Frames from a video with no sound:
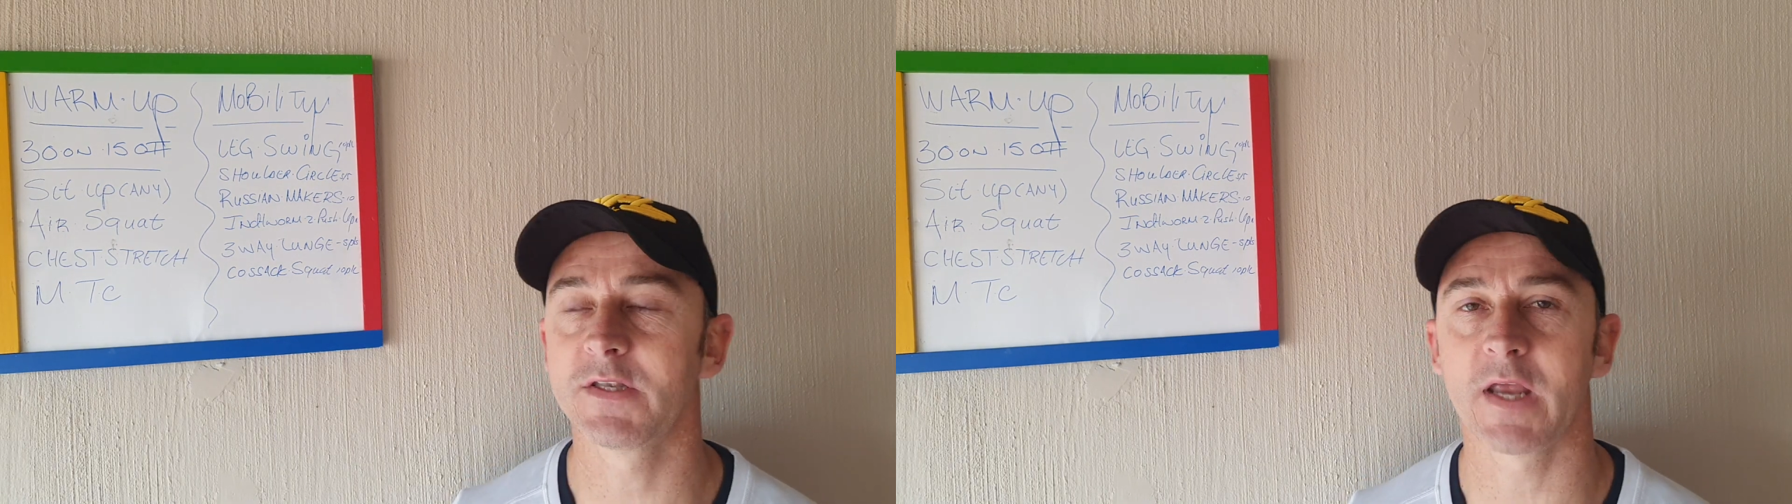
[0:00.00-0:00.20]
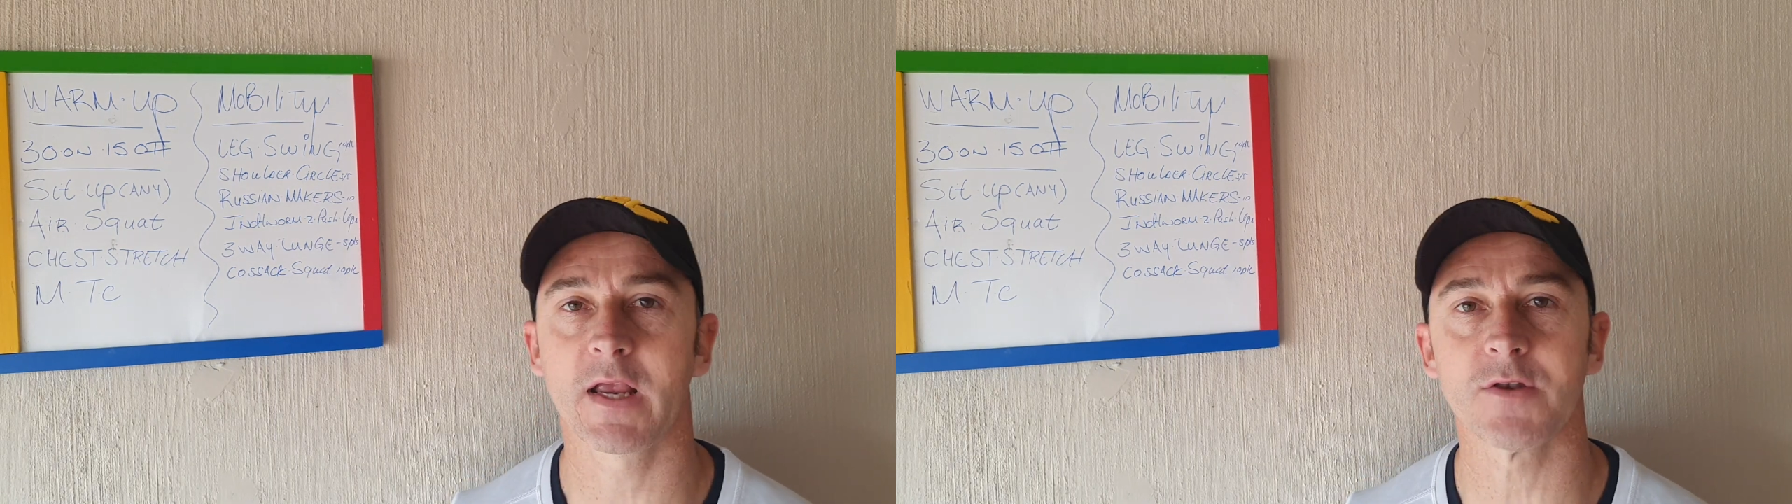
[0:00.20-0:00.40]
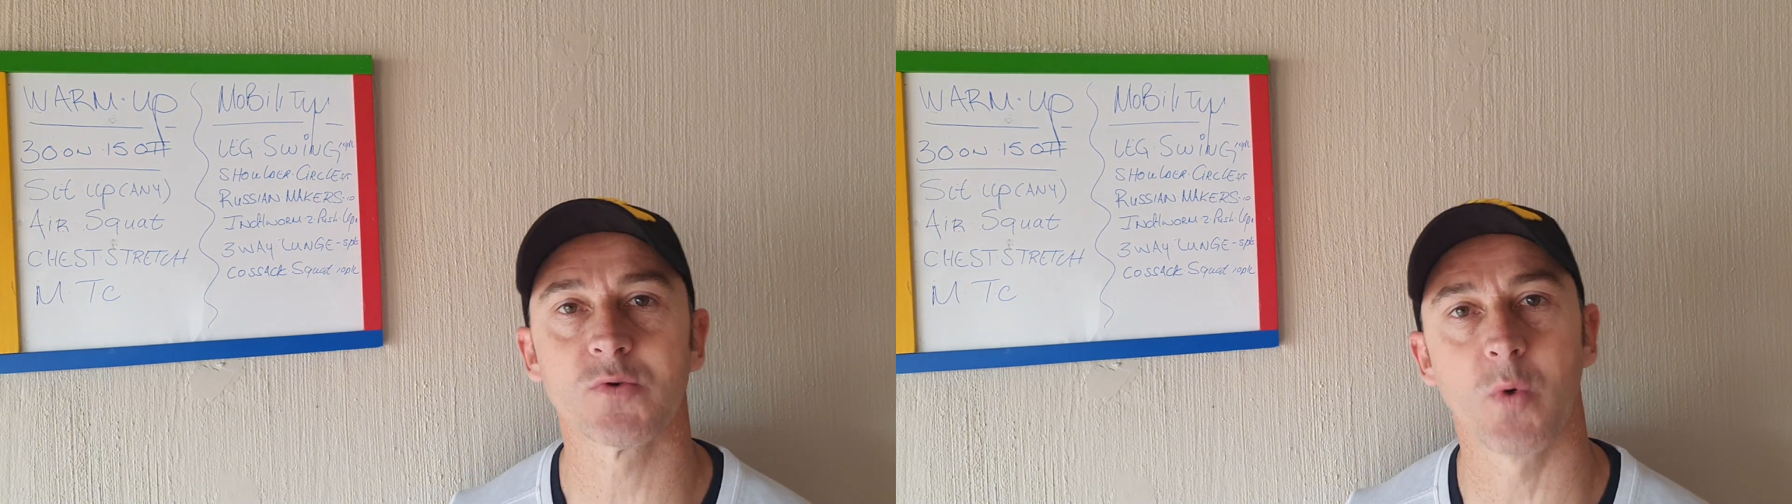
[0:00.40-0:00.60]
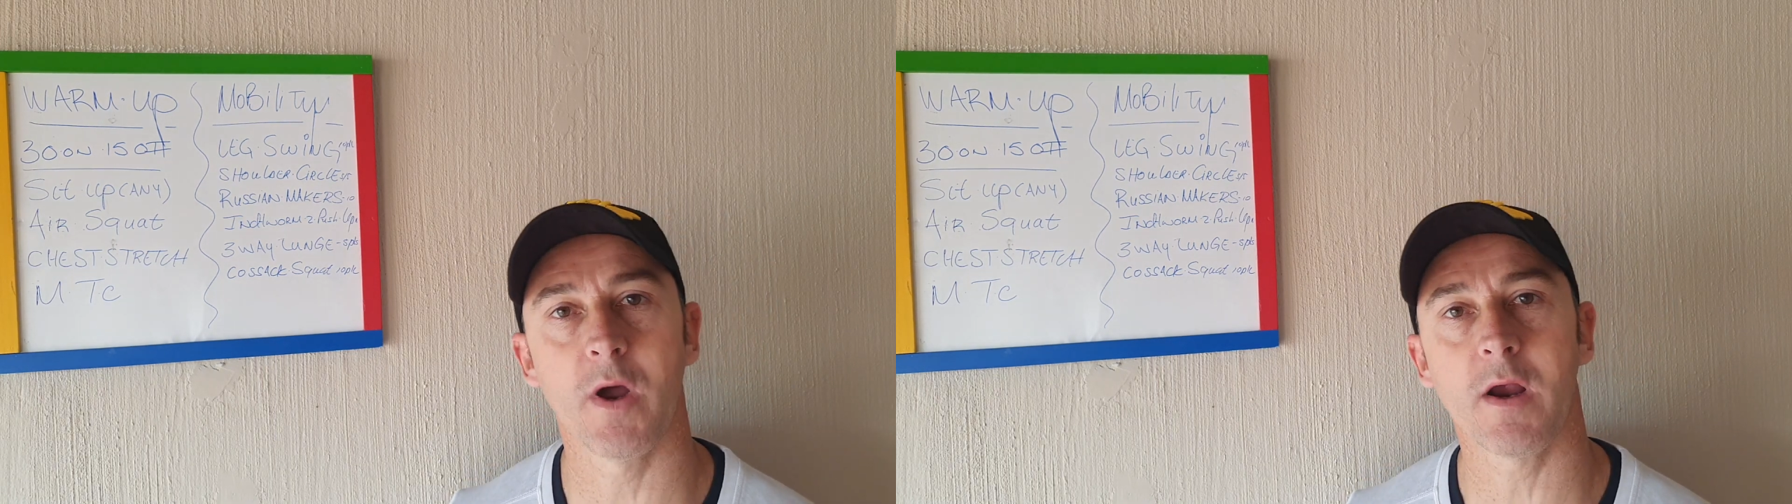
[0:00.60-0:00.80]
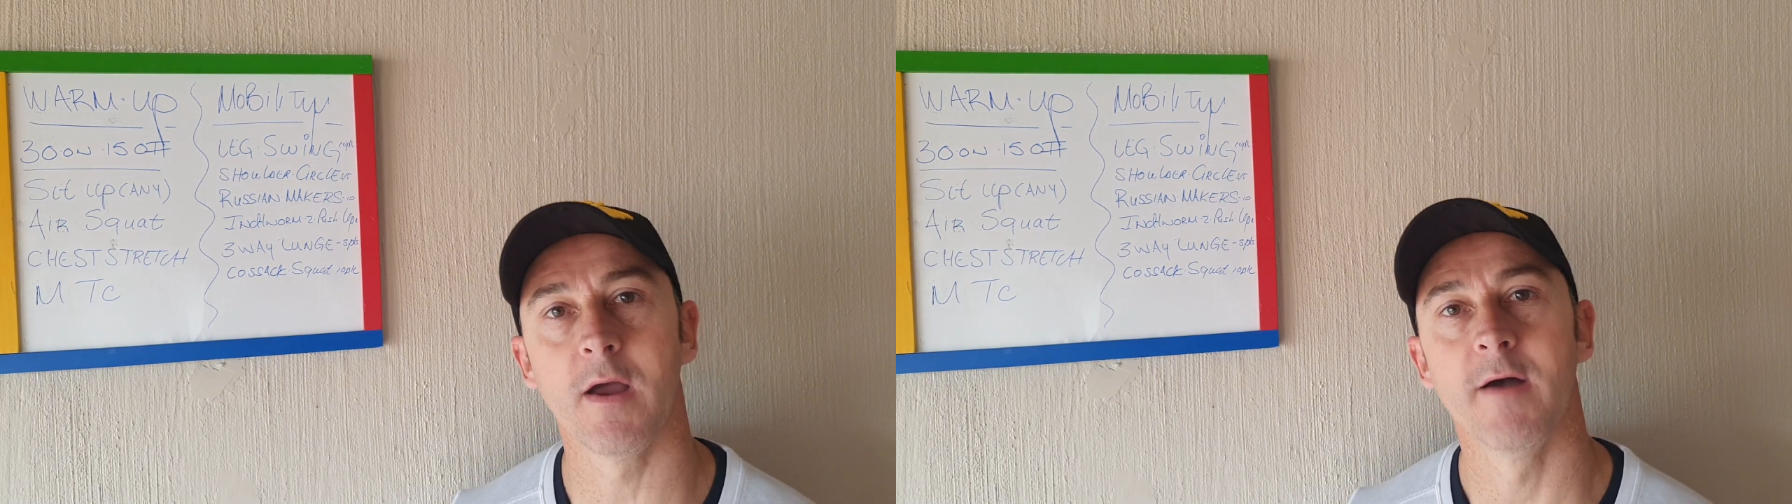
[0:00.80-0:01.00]
seconds
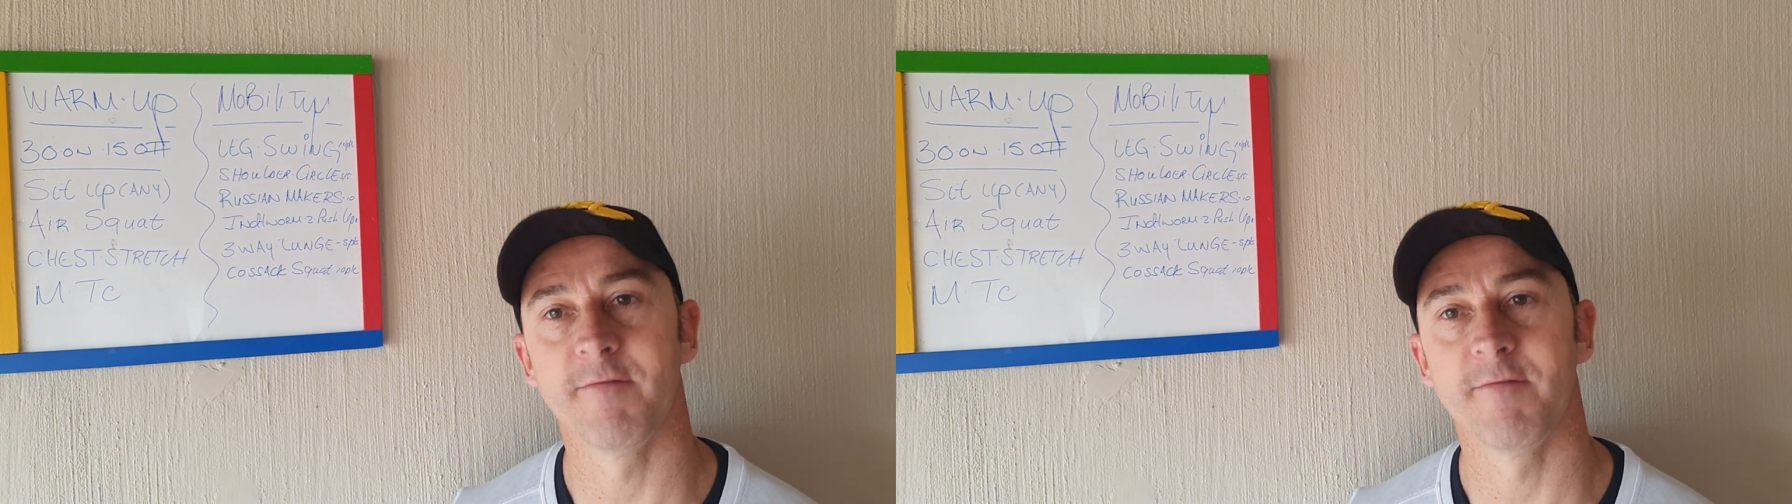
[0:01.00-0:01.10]
work,